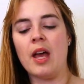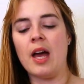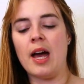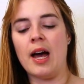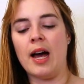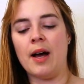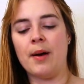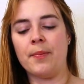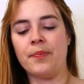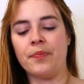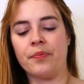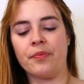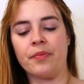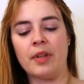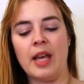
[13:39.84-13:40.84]

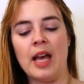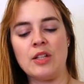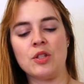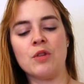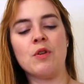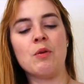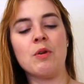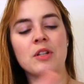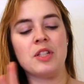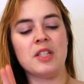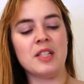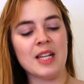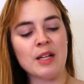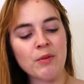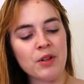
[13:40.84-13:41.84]
So if you want to
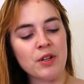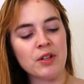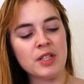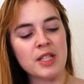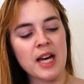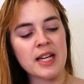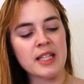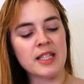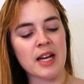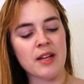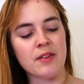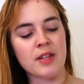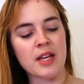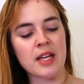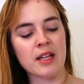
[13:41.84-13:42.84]
stick with your size, I
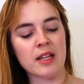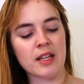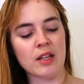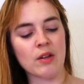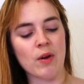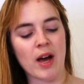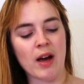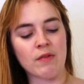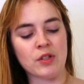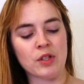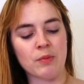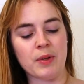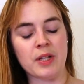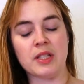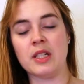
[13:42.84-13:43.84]
think you have
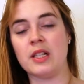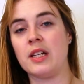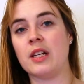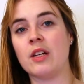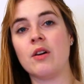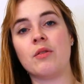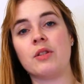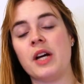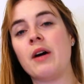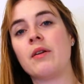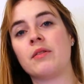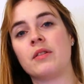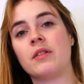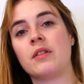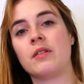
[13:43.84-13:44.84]
to basically go
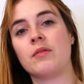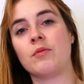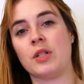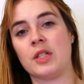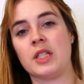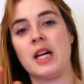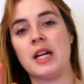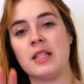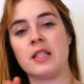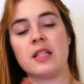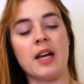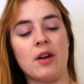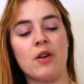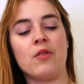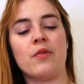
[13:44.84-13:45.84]
down one size,
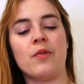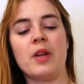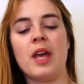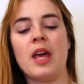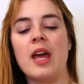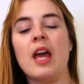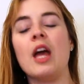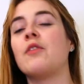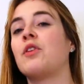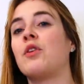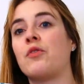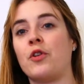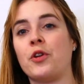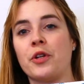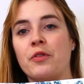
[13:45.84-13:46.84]
kind of, if
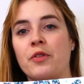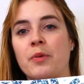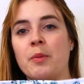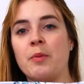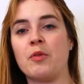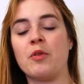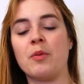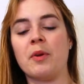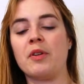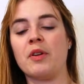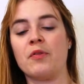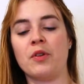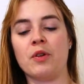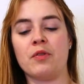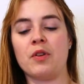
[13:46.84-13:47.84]
you've ordered from them before. But
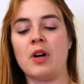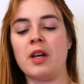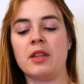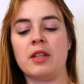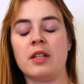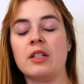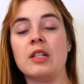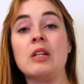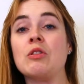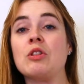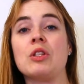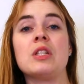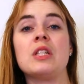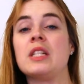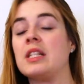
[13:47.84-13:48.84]
if you've not, and you
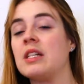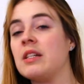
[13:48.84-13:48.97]
just